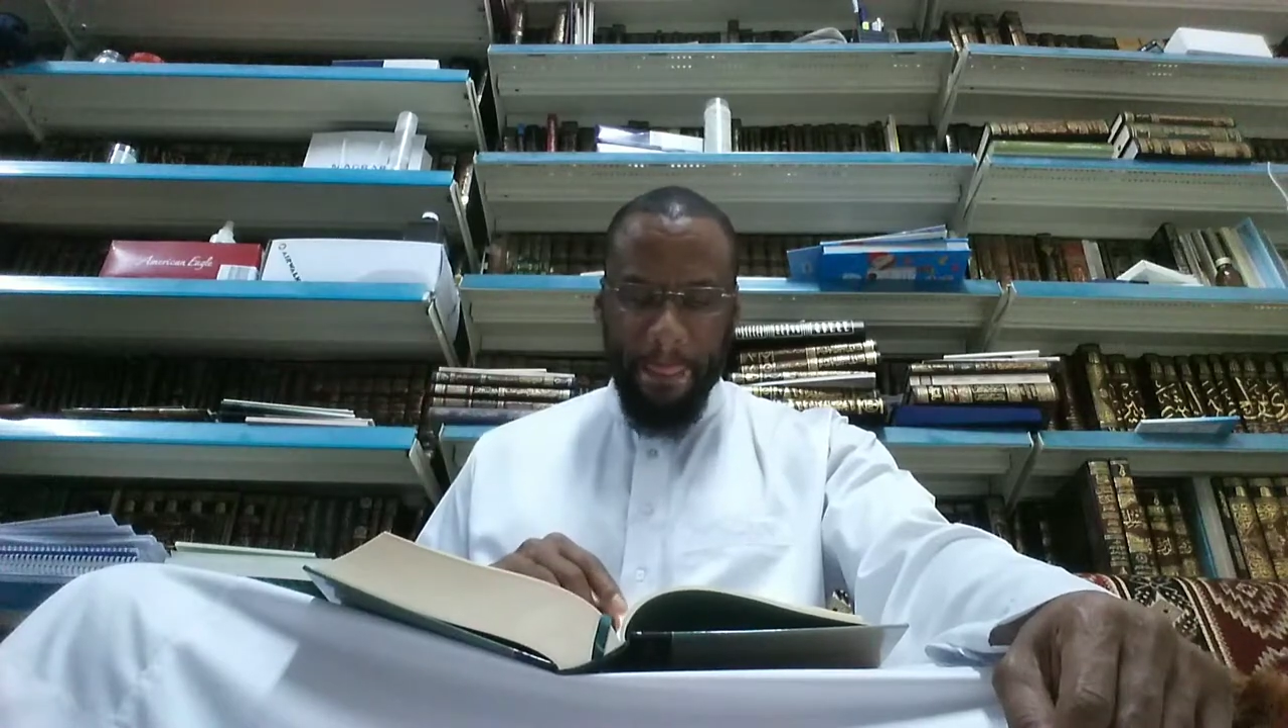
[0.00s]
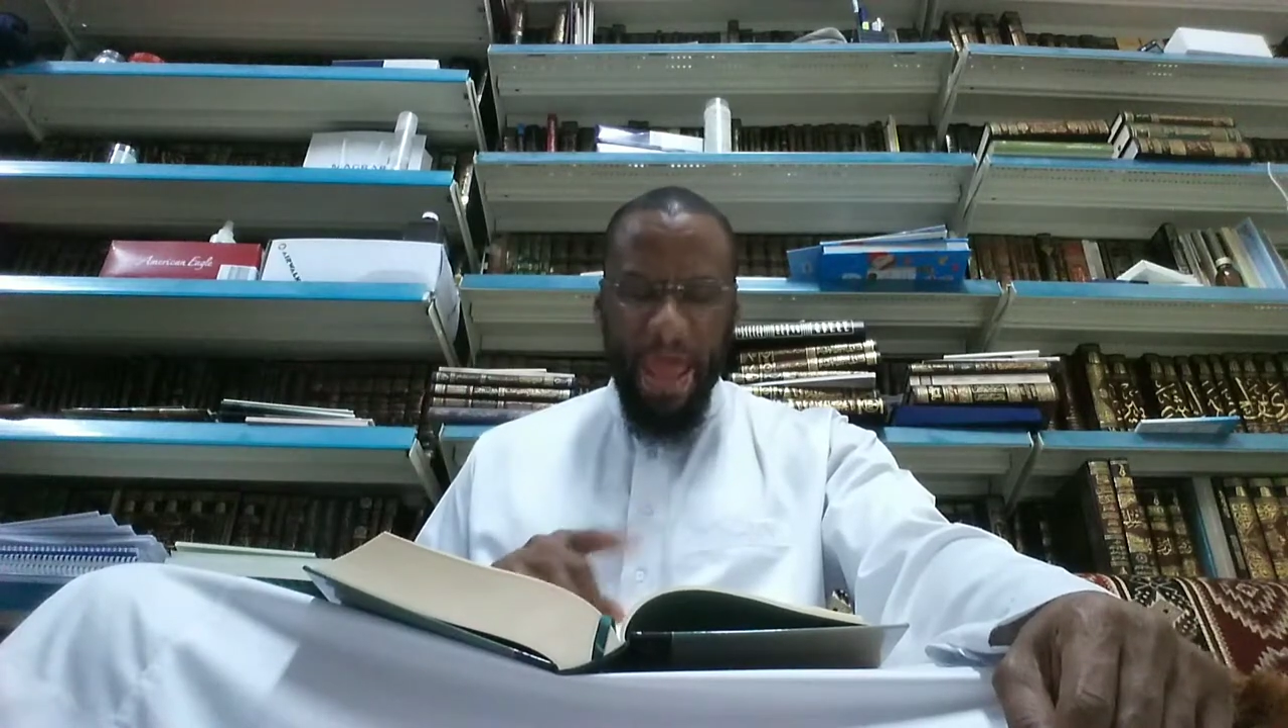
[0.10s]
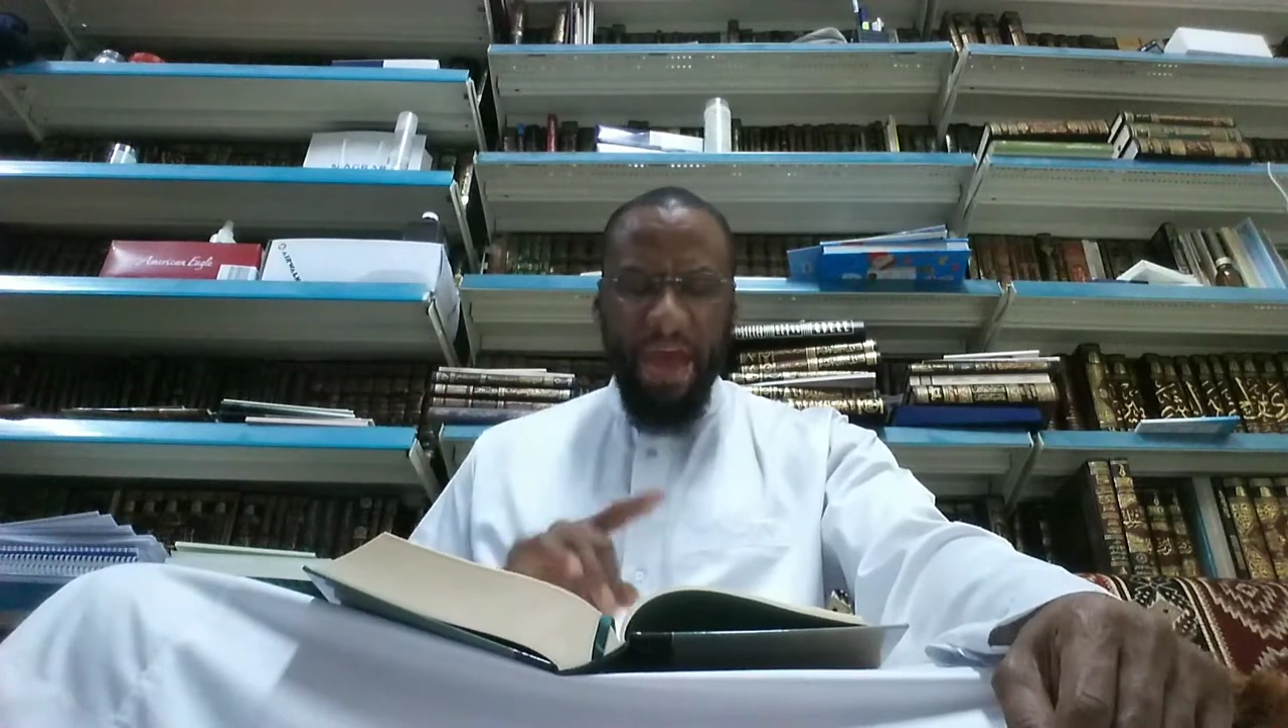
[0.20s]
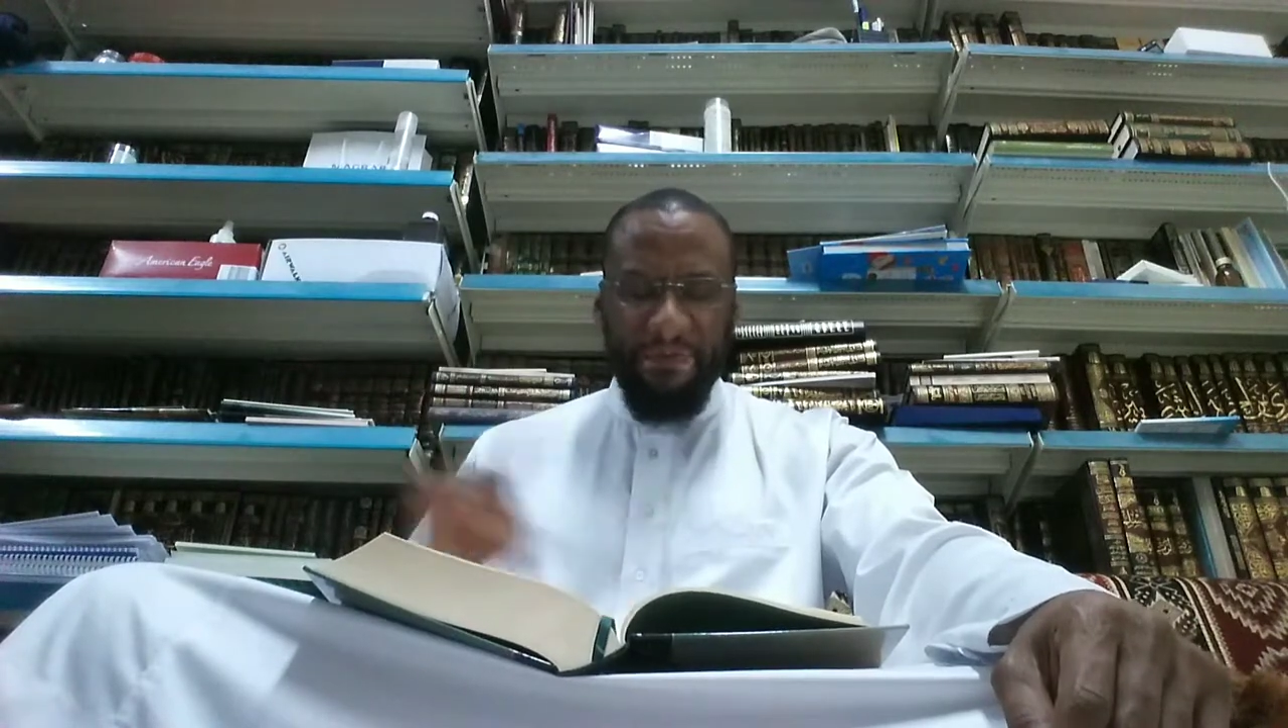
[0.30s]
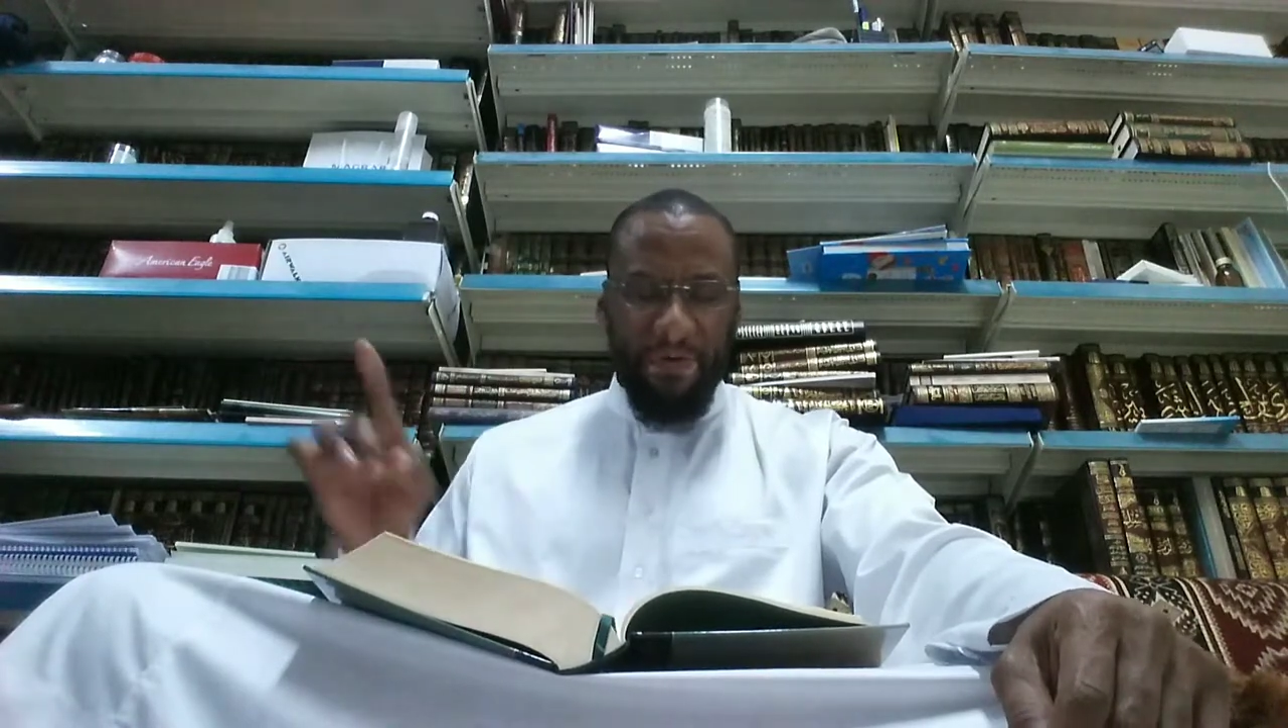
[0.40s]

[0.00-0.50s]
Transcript: ever.